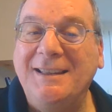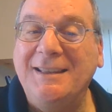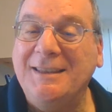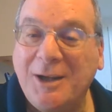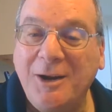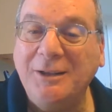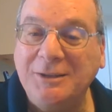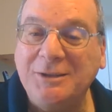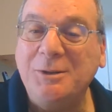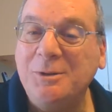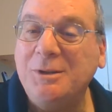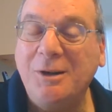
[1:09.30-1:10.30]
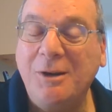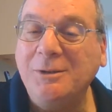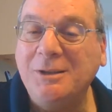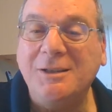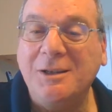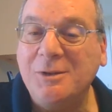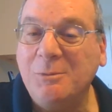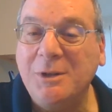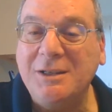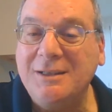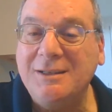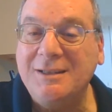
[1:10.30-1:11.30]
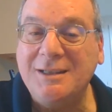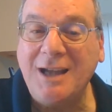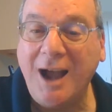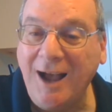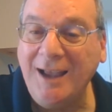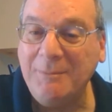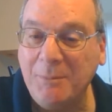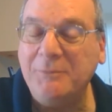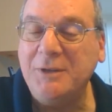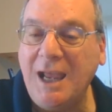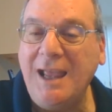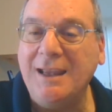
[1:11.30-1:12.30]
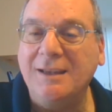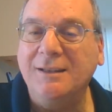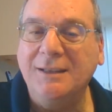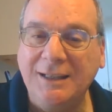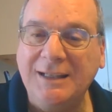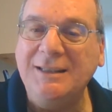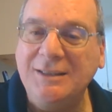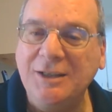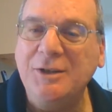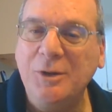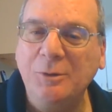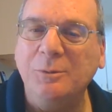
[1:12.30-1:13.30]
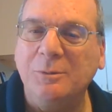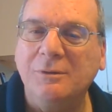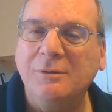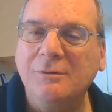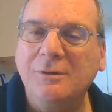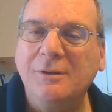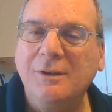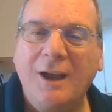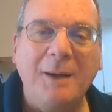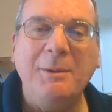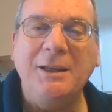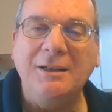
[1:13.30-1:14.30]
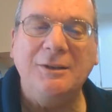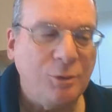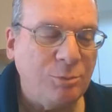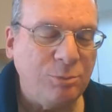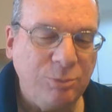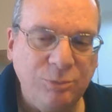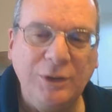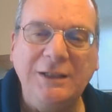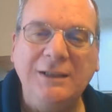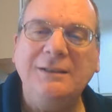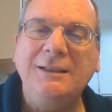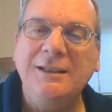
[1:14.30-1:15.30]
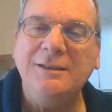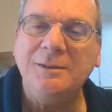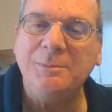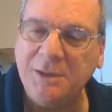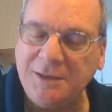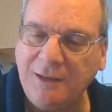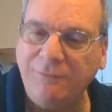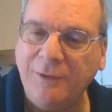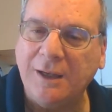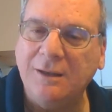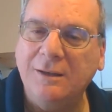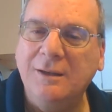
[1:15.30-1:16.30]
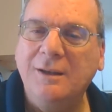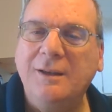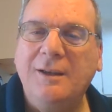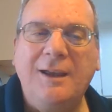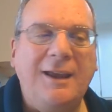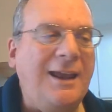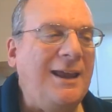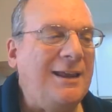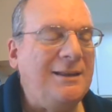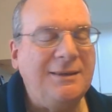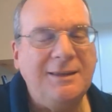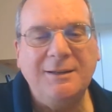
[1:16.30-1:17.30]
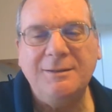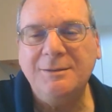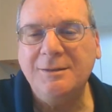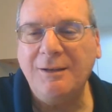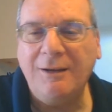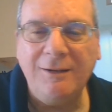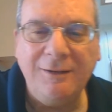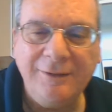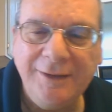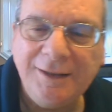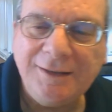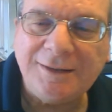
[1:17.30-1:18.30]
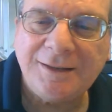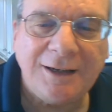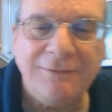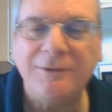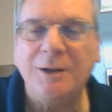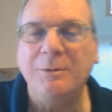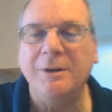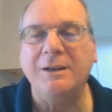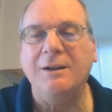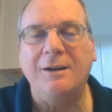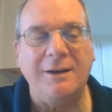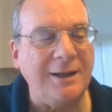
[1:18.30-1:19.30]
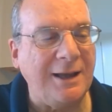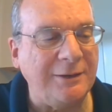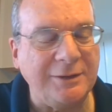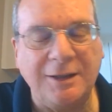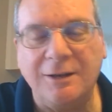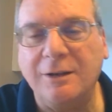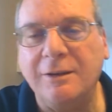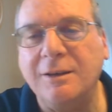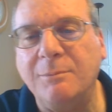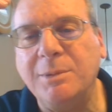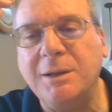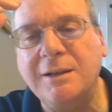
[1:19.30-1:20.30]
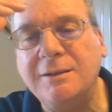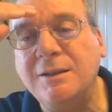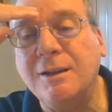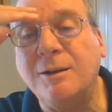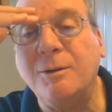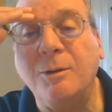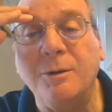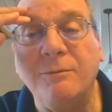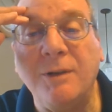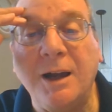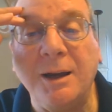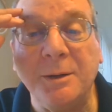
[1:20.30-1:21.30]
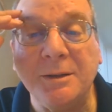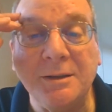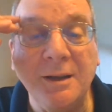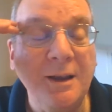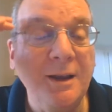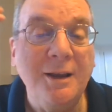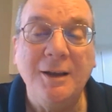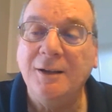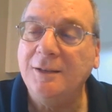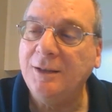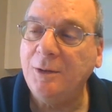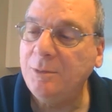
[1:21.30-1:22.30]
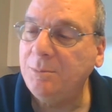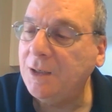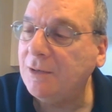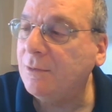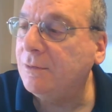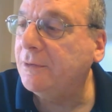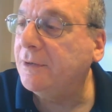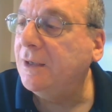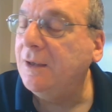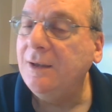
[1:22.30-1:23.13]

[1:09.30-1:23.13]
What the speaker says: the Constitution also tells you what time of day. It ends at noon. I mean, it's really specific. And there's all this stuff going on out there that because of the coronavirus, lo and behold,